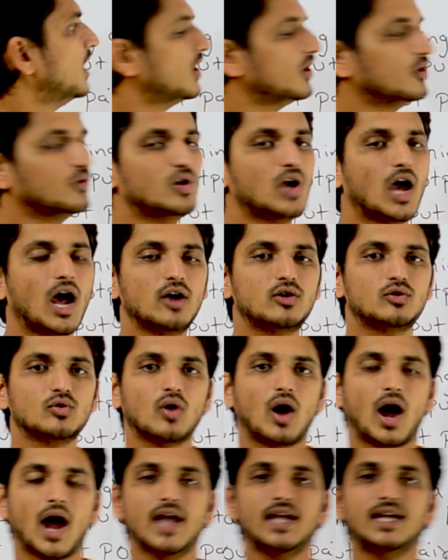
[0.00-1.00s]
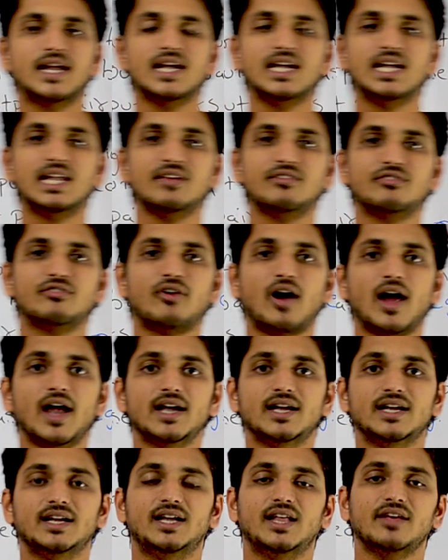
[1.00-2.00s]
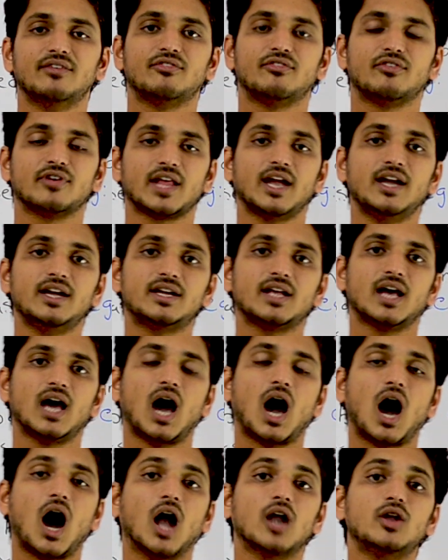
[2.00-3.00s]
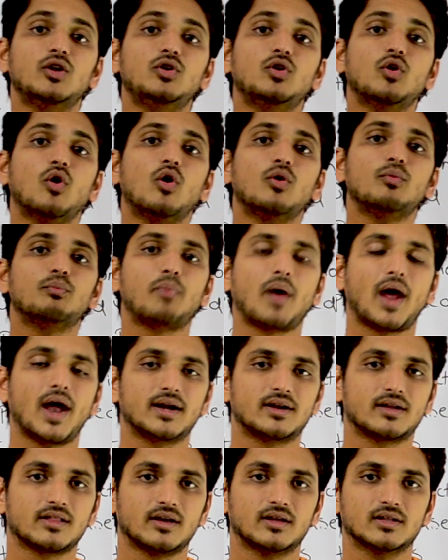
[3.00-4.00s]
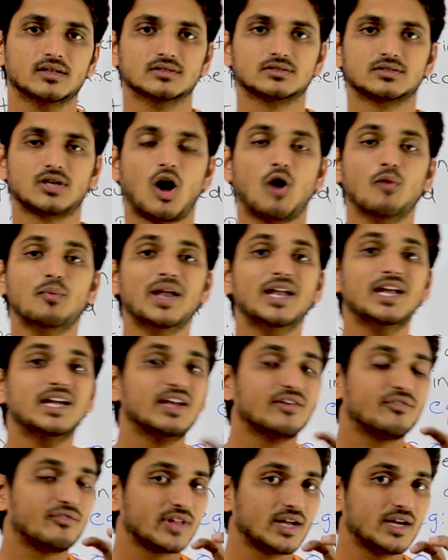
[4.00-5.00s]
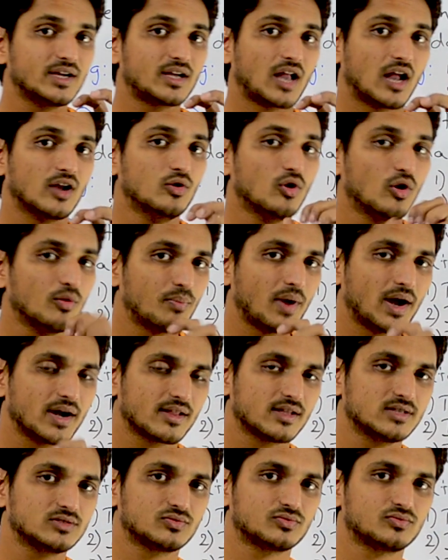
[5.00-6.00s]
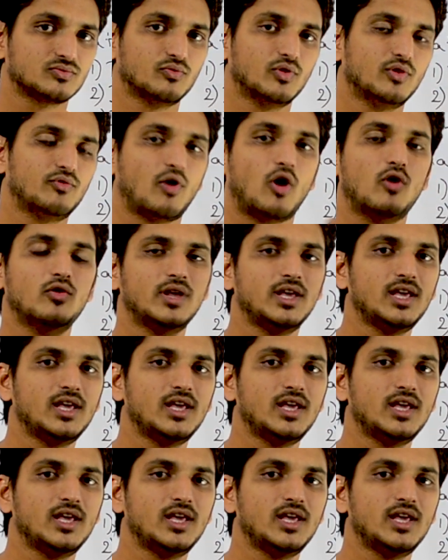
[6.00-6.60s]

you have to identify different unknown patterns. How many different unknown patterns we found